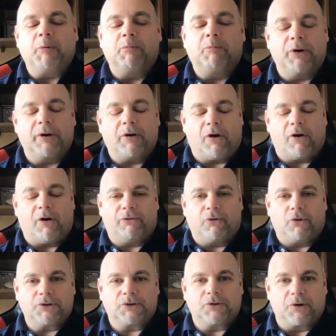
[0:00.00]
Put all
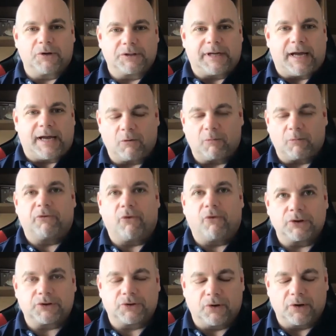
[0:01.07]
4 stores on or 4
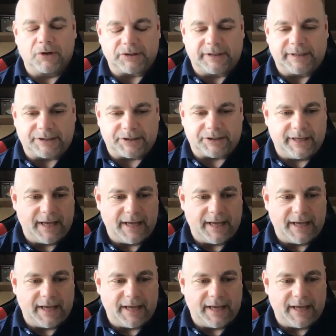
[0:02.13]
stores initially.